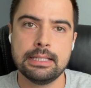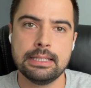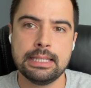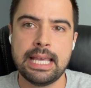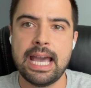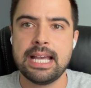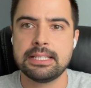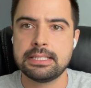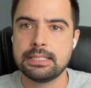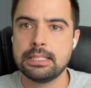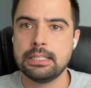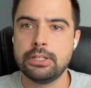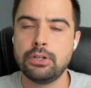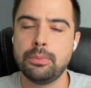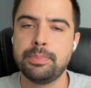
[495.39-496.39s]

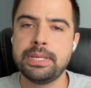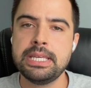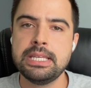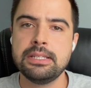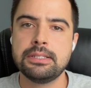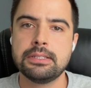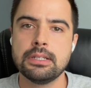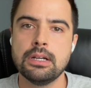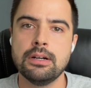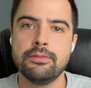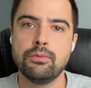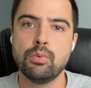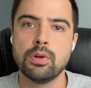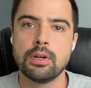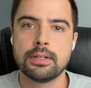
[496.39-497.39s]
little piece
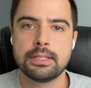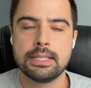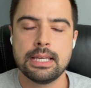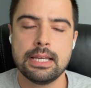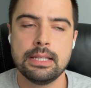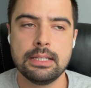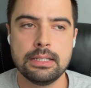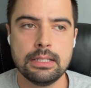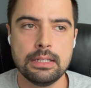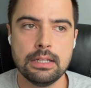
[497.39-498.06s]
of work that